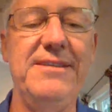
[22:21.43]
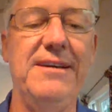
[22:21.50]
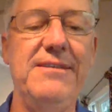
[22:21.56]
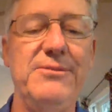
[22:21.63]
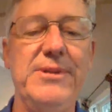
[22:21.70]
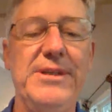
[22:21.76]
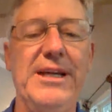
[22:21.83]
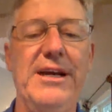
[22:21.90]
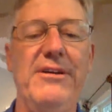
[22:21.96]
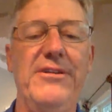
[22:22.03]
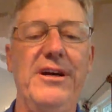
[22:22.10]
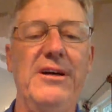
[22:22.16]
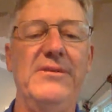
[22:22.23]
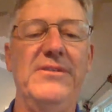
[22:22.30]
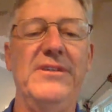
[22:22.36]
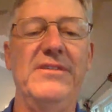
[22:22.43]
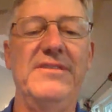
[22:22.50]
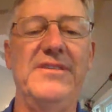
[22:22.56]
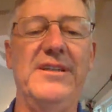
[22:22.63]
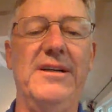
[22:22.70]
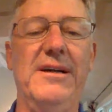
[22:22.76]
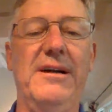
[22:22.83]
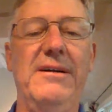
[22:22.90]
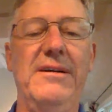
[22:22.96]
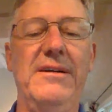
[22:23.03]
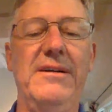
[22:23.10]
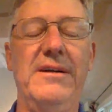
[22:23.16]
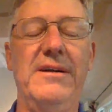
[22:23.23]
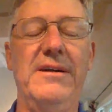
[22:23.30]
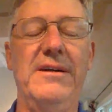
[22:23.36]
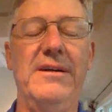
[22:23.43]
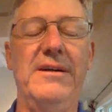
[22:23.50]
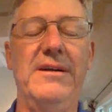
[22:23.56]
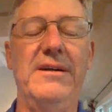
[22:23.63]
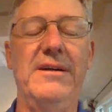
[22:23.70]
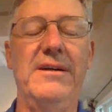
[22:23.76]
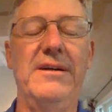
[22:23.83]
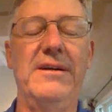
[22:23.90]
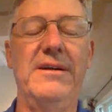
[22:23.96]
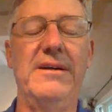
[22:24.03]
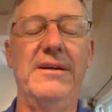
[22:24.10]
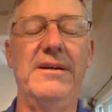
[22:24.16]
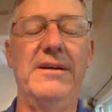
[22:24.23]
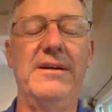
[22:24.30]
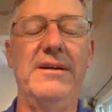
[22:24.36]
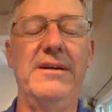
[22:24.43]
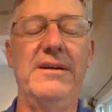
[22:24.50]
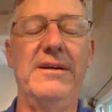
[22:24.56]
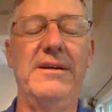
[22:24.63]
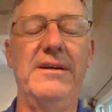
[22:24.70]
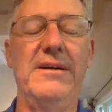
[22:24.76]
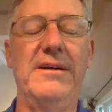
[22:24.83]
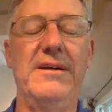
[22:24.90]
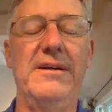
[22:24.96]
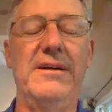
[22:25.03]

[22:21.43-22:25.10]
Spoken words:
as we now know, since there are 97 pairs there.